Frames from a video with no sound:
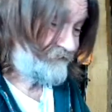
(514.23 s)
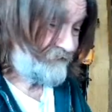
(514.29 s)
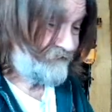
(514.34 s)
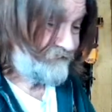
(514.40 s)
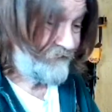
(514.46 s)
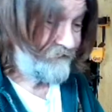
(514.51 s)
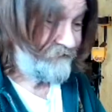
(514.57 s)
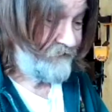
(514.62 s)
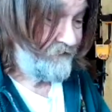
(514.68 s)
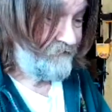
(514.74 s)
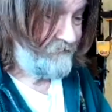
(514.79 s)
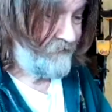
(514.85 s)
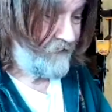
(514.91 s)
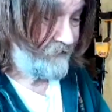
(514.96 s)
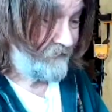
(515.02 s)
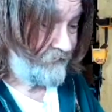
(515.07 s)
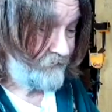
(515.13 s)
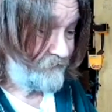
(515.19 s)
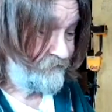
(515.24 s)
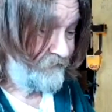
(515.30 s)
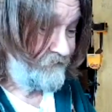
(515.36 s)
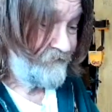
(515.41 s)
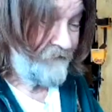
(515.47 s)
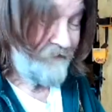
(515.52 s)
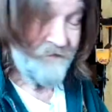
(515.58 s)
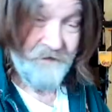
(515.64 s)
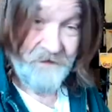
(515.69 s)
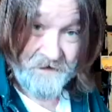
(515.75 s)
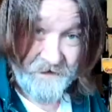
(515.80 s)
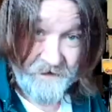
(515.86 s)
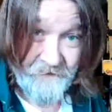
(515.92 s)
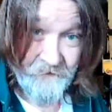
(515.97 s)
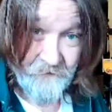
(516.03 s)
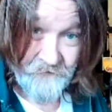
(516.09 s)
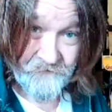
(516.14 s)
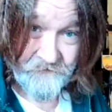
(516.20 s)
Actually, it does have arrows, but the
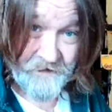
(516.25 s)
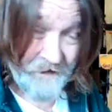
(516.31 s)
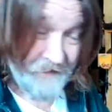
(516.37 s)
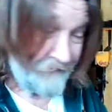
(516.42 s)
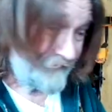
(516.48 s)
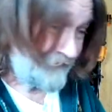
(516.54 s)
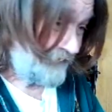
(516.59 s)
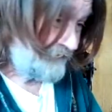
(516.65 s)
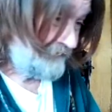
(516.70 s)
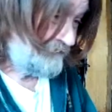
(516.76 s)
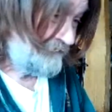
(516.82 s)
eagle is carrying